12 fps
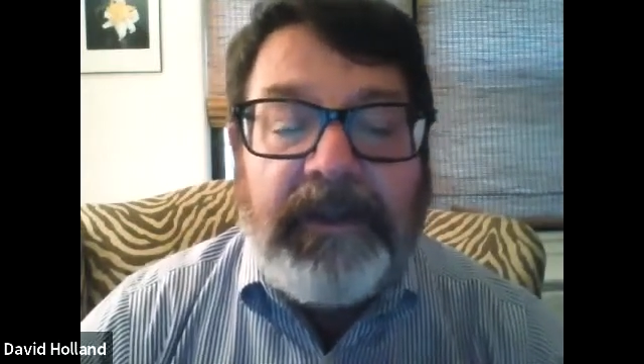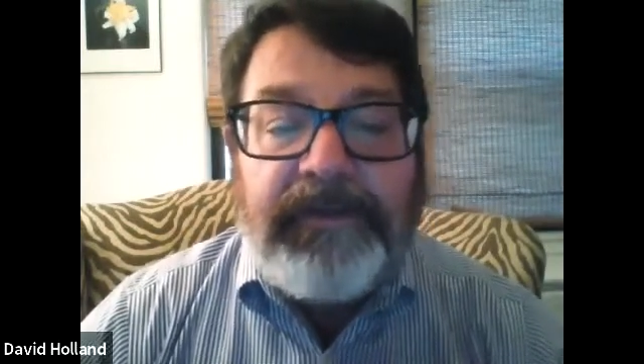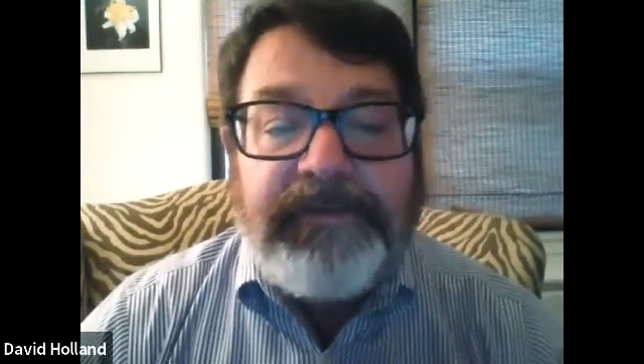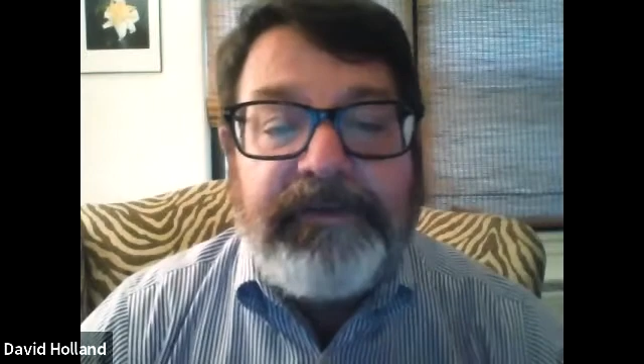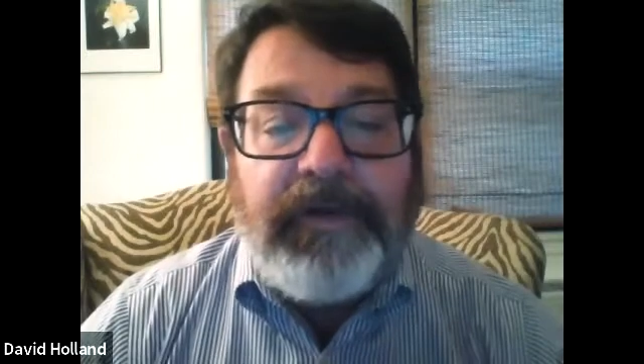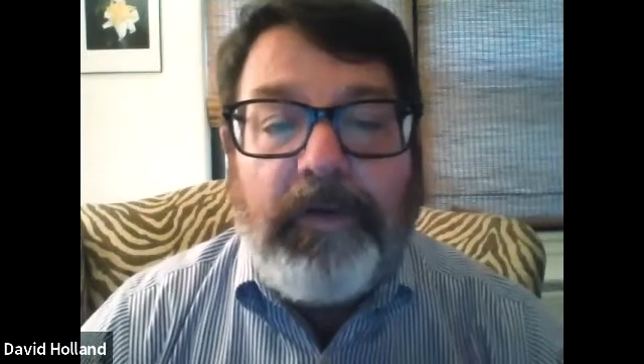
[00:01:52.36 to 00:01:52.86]

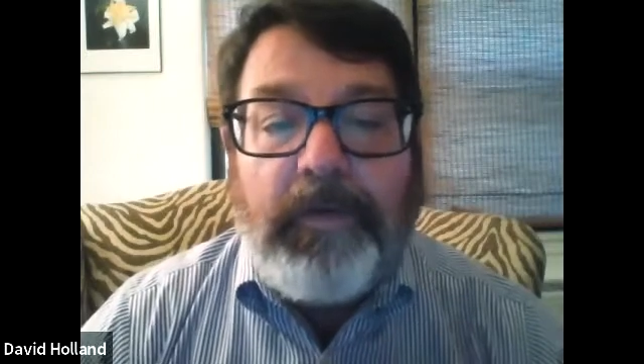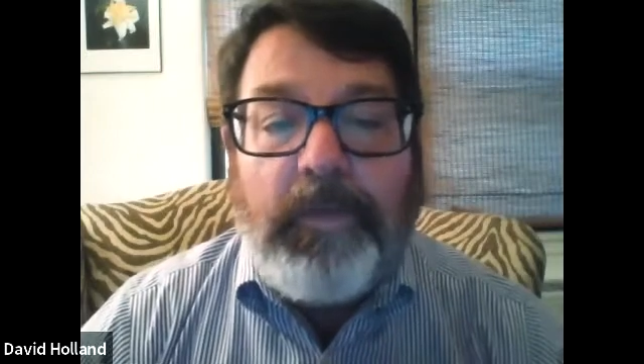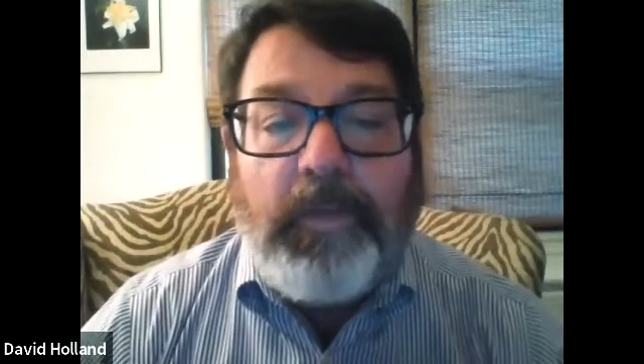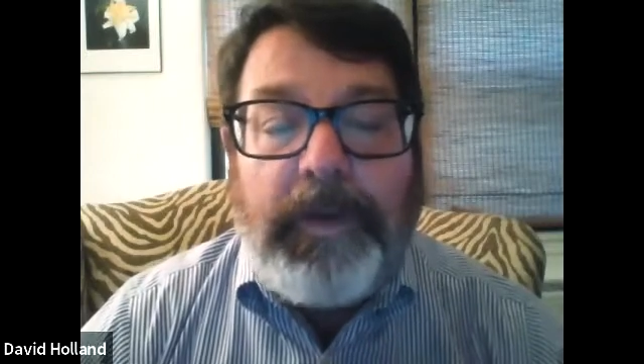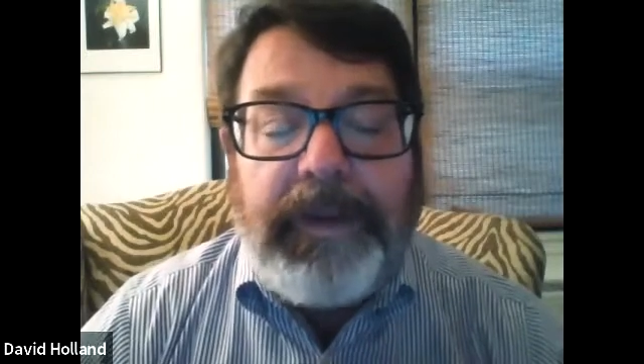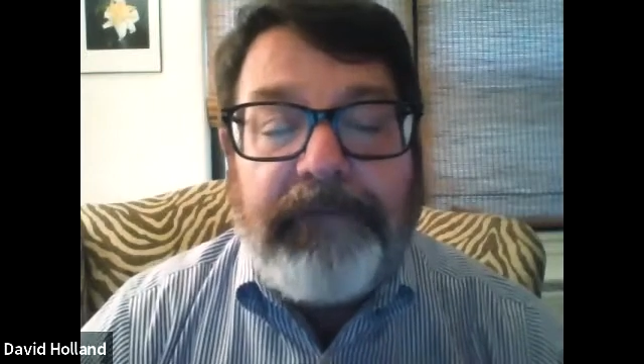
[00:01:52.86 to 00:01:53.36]

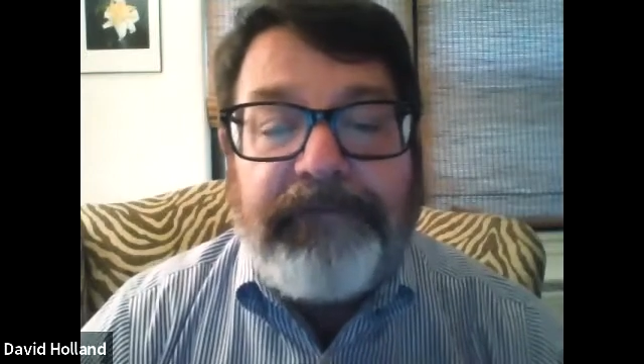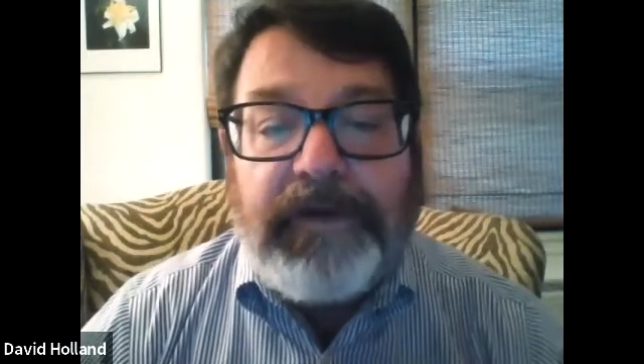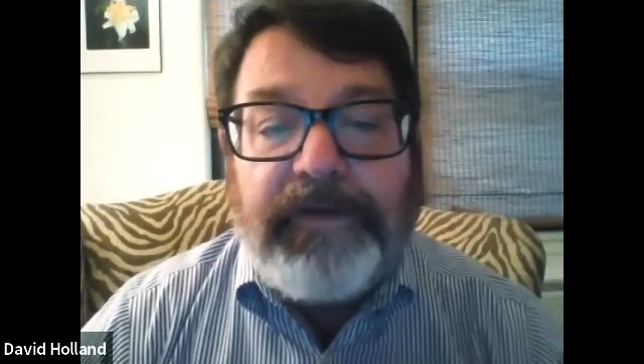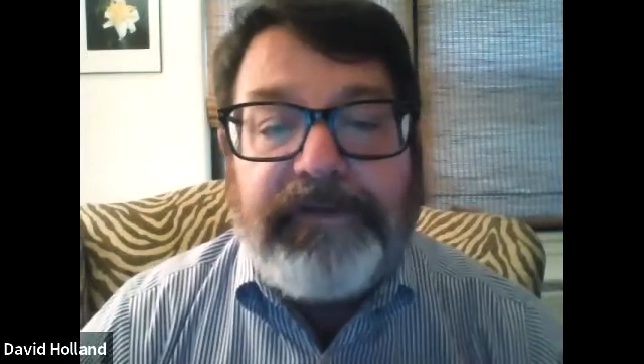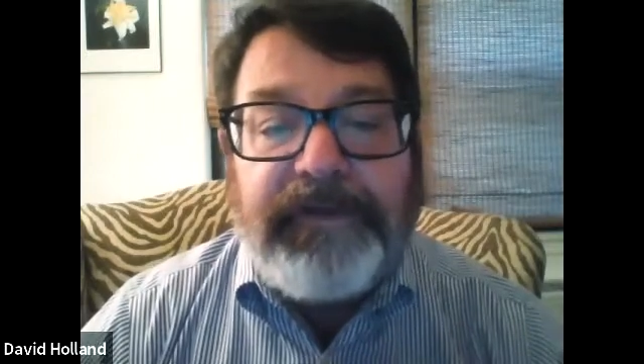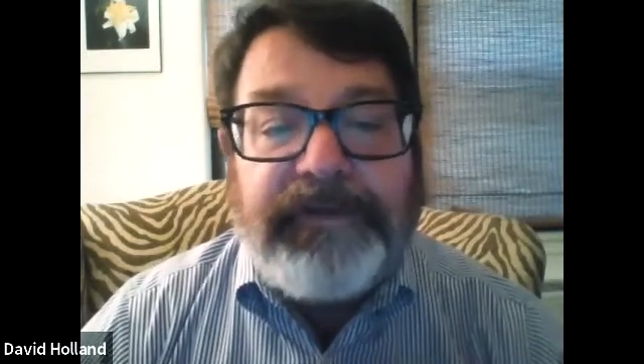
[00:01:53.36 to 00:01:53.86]
So if
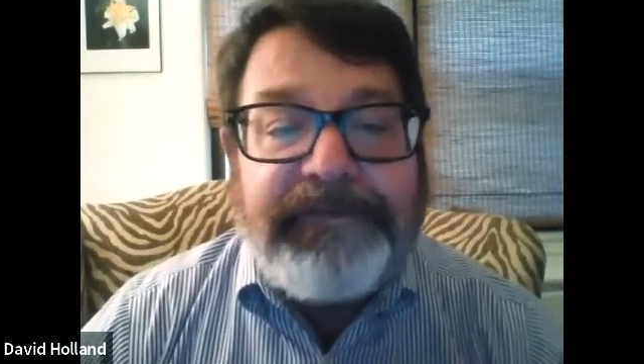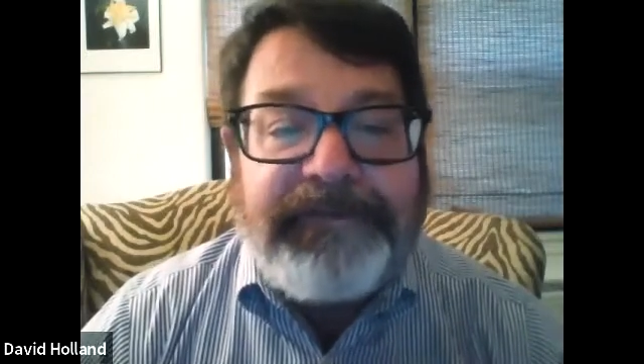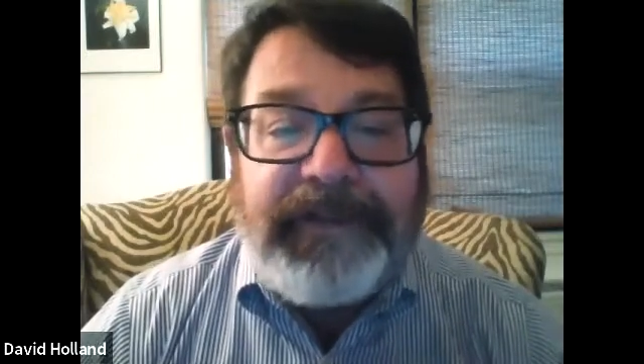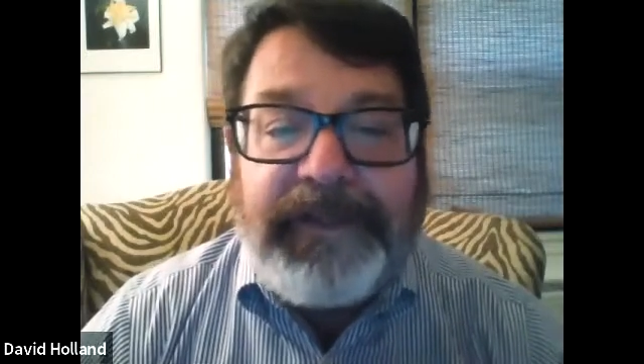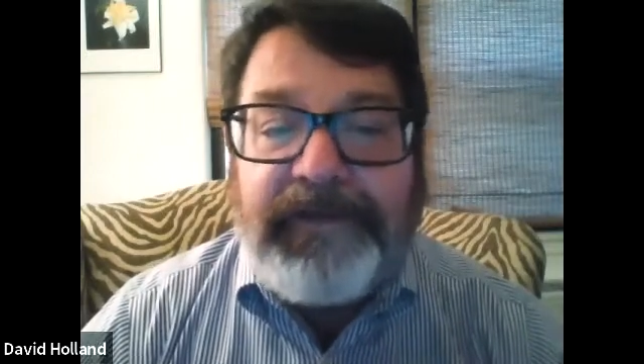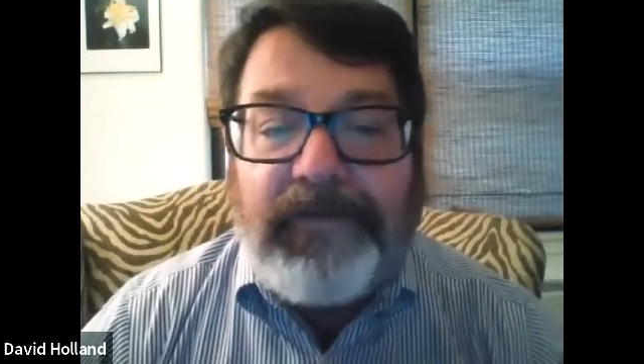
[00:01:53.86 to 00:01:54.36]
there's a
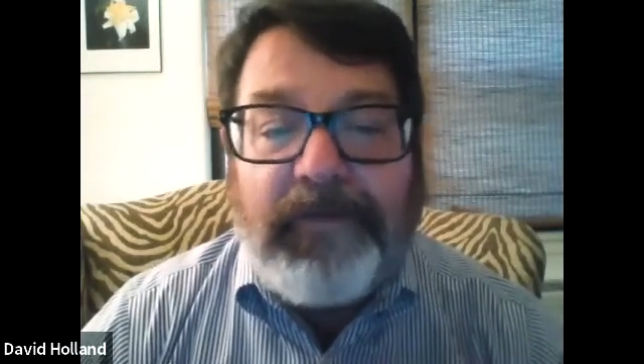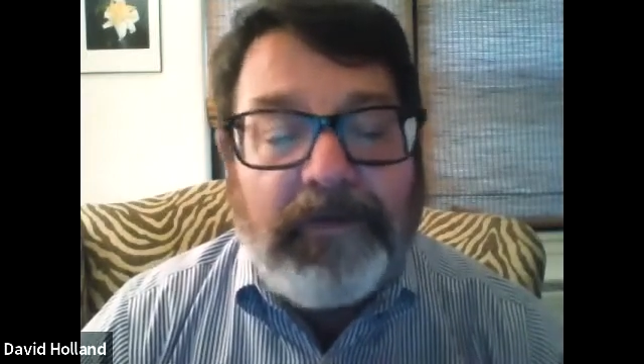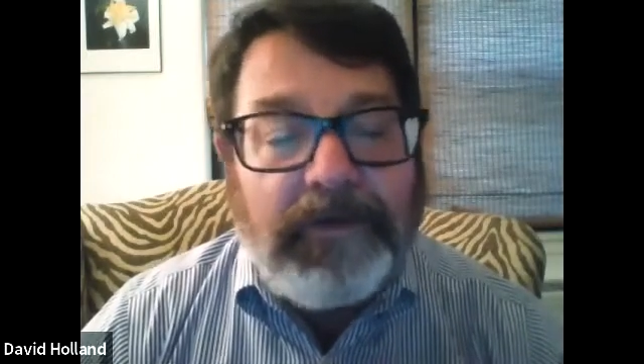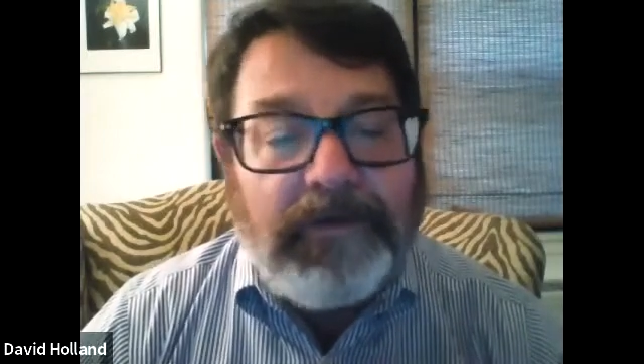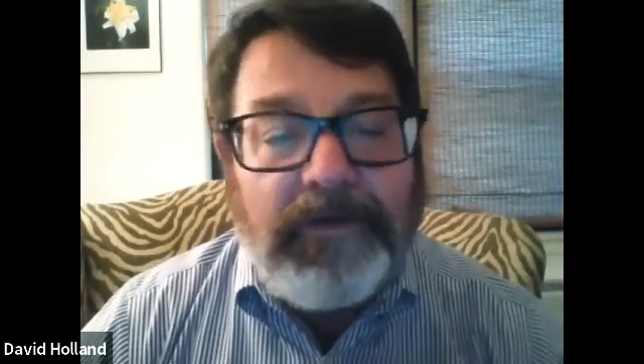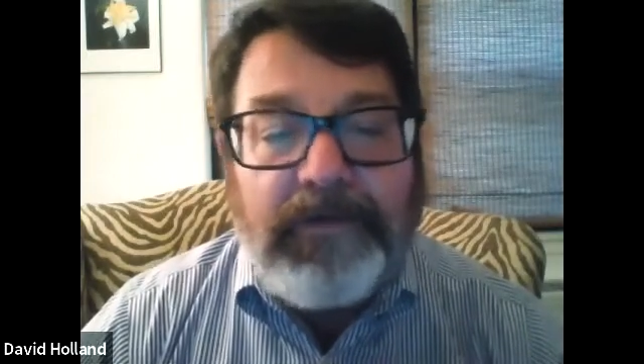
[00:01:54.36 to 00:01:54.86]
state or
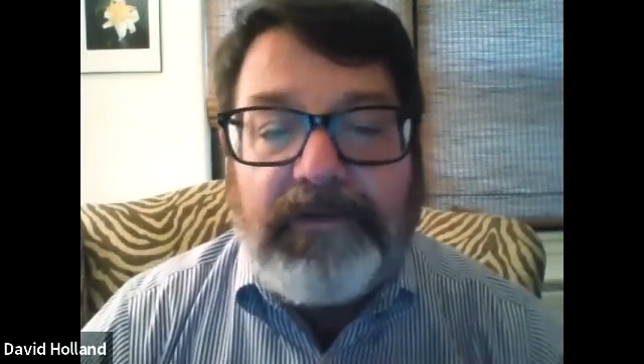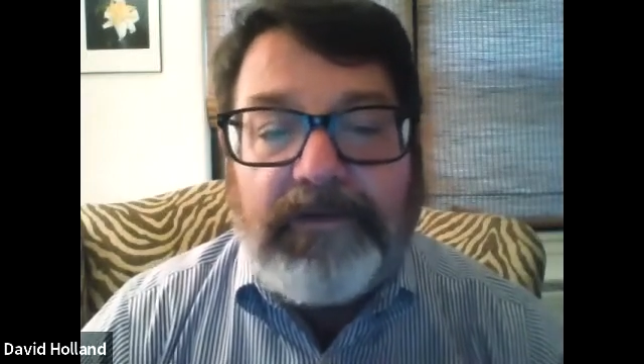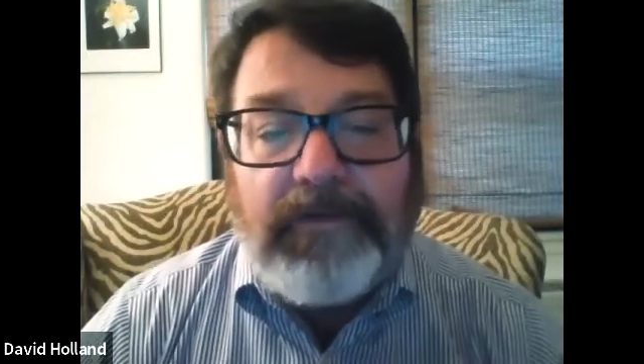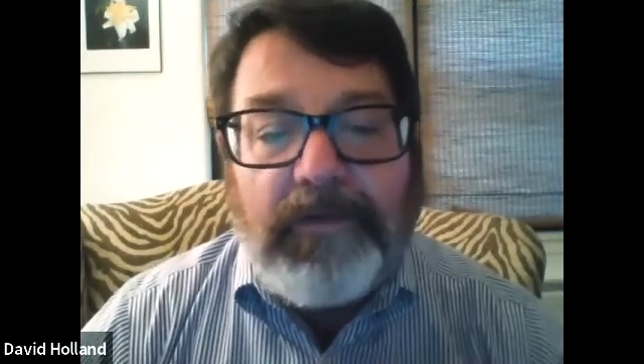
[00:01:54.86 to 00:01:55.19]
a local